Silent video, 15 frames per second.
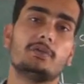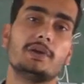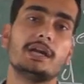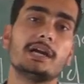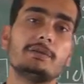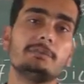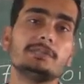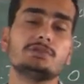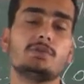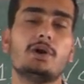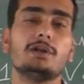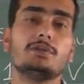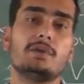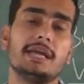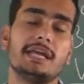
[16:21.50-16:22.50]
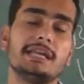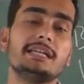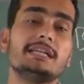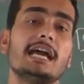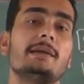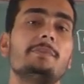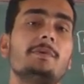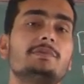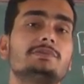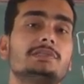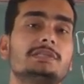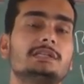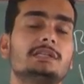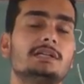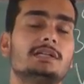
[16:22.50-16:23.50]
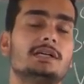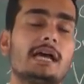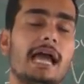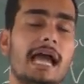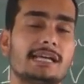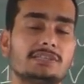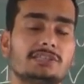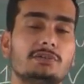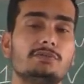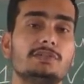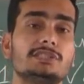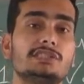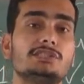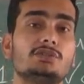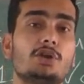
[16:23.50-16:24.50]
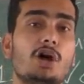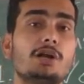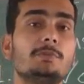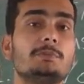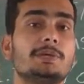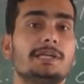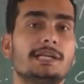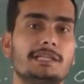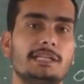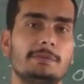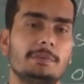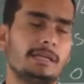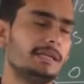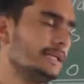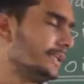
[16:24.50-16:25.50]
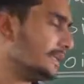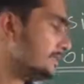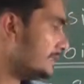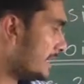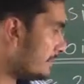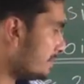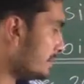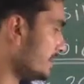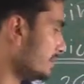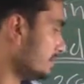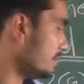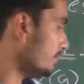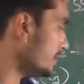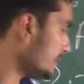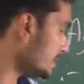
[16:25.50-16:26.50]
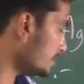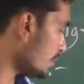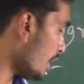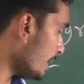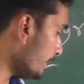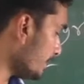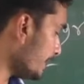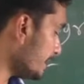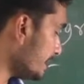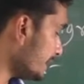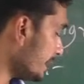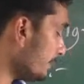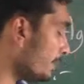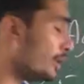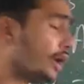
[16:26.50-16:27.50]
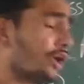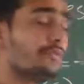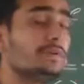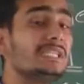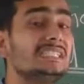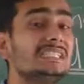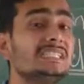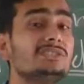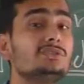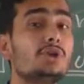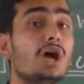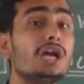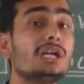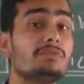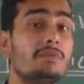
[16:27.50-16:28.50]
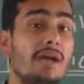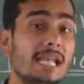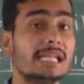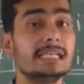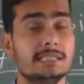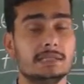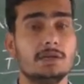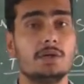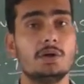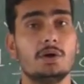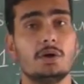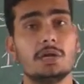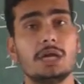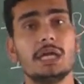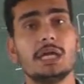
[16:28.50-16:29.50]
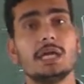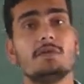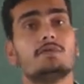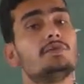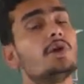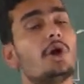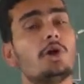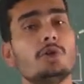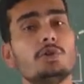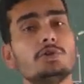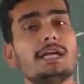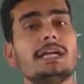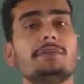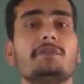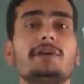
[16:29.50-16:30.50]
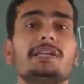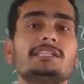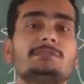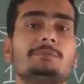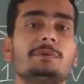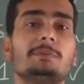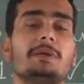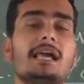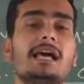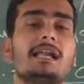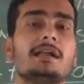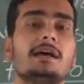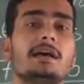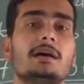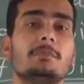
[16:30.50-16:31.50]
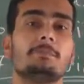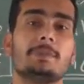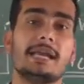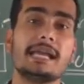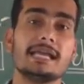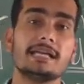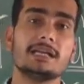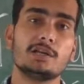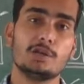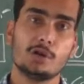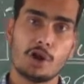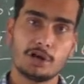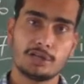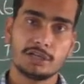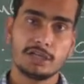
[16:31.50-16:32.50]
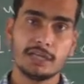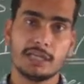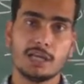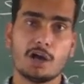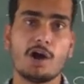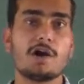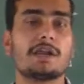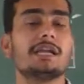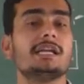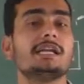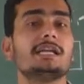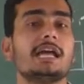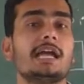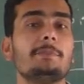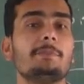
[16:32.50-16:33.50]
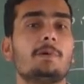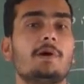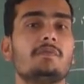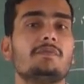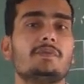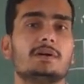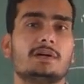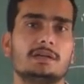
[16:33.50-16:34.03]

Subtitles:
Waiver means what? Any type of action which is not predictable, in a same sense, which is not predictable or which is not valid. Okay, we all know that various people are playing lottery or any type of